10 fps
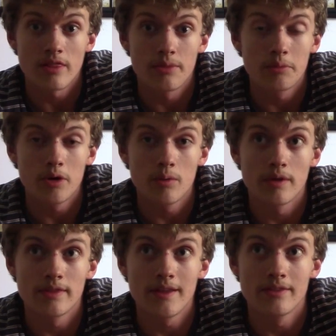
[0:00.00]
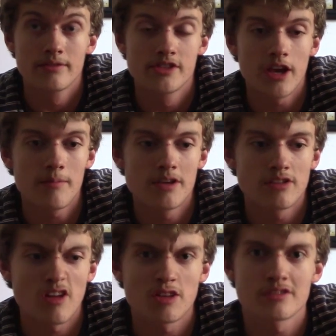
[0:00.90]
through, and then Jamie's
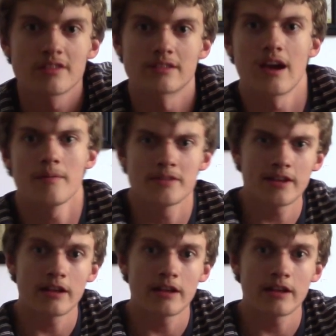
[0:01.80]
all just comes in.